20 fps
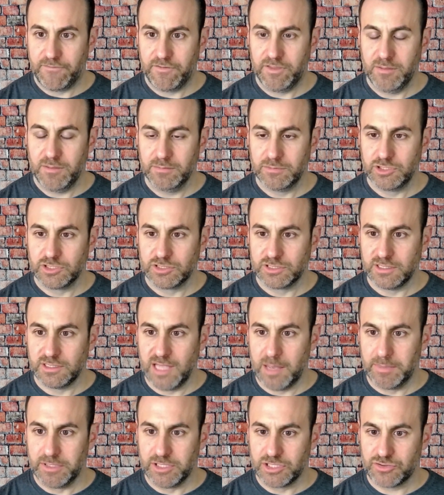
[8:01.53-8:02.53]
of them just to
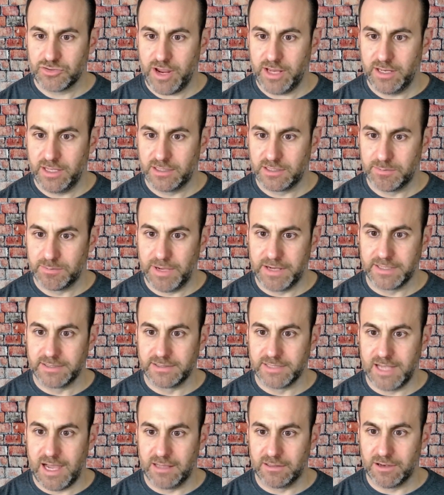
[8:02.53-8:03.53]
demonstrate. It's about
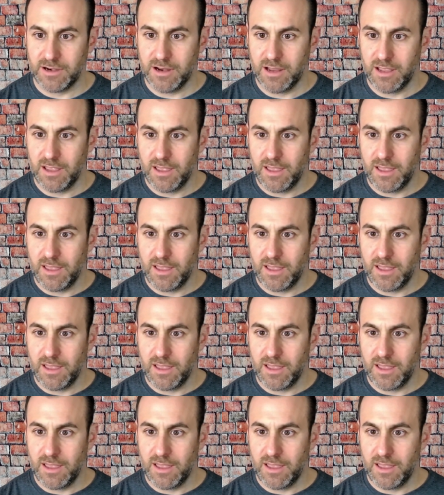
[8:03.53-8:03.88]
$1.